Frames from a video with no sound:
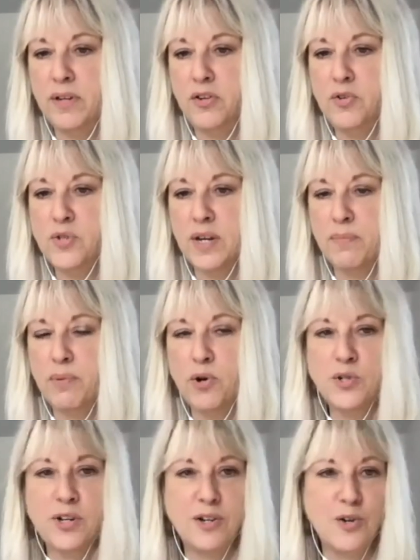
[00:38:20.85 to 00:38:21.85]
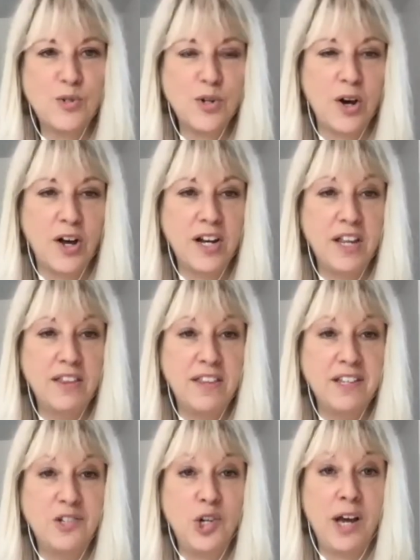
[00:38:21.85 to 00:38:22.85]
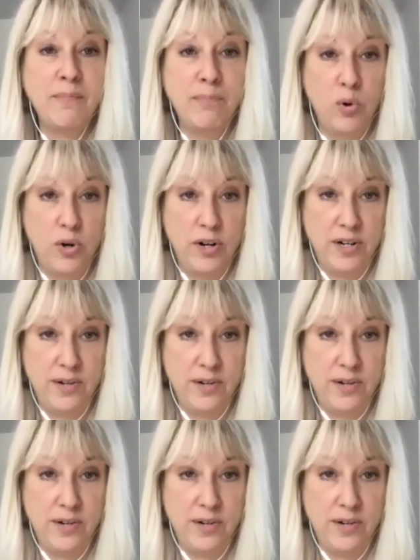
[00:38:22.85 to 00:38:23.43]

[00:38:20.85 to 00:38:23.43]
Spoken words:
using post-it notes on the Jamboard.